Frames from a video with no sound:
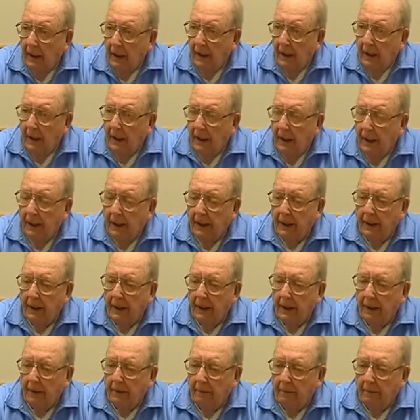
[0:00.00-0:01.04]
and
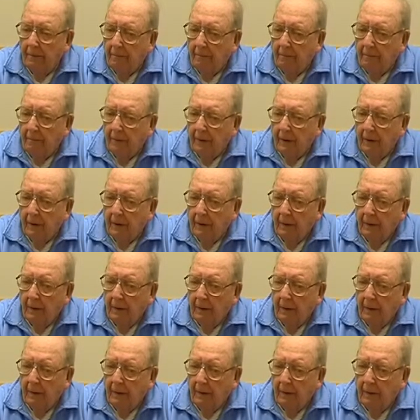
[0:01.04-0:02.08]
uh,
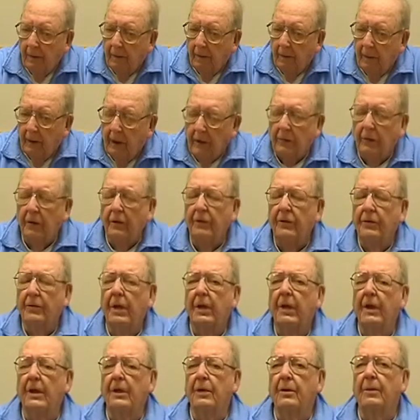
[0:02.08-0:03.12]
well, I shouldn't
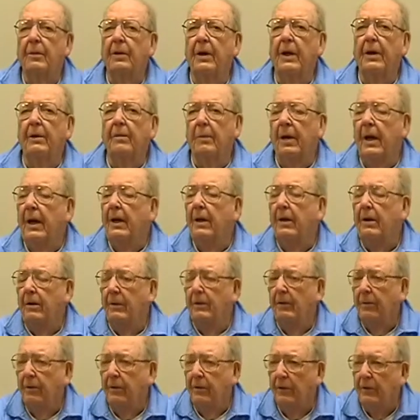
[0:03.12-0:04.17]
say that's the main. Main
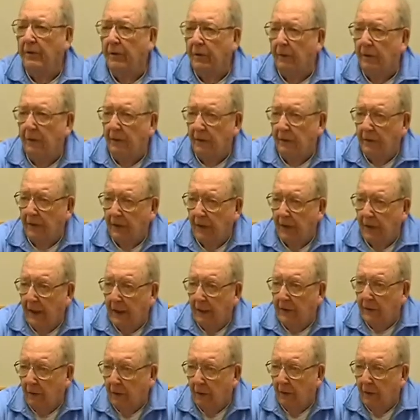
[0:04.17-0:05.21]
was was uh,
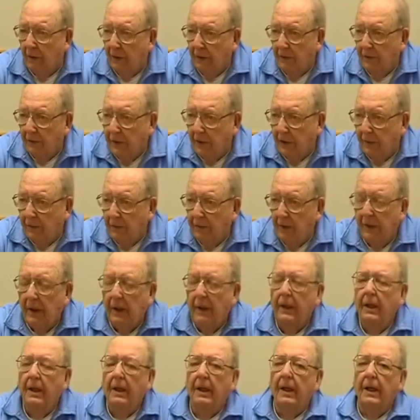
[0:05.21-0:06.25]
escorting ships,
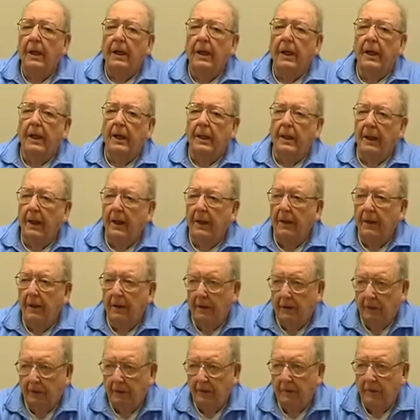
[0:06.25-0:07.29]
and
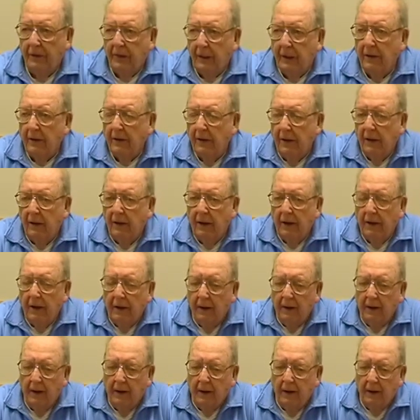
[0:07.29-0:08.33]
then secondary
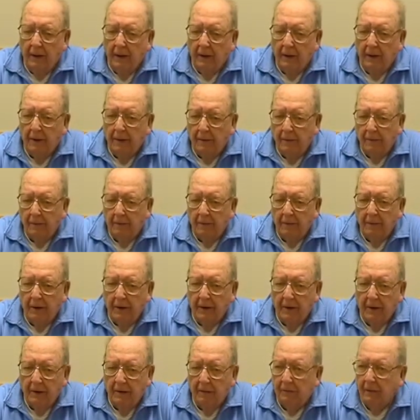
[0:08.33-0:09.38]
uh,
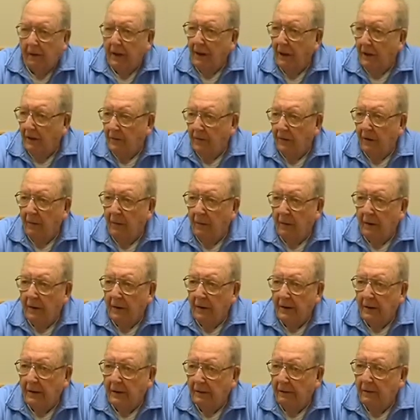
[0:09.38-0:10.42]
uh, fighting
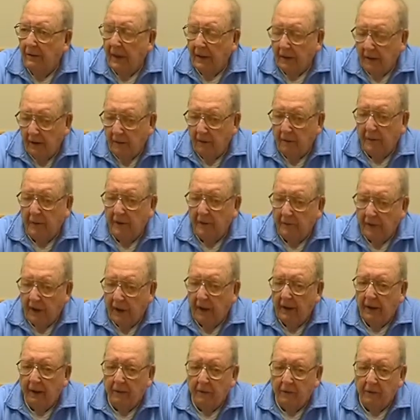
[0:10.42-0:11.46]
submarines. The fact is, we
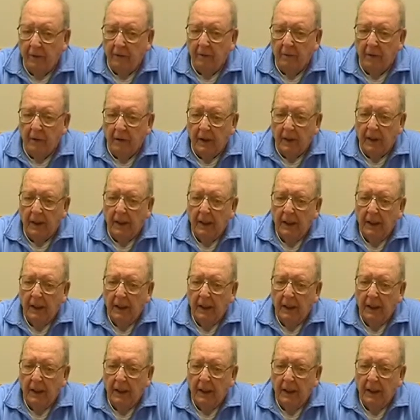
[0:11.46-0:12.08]
sank a submarine.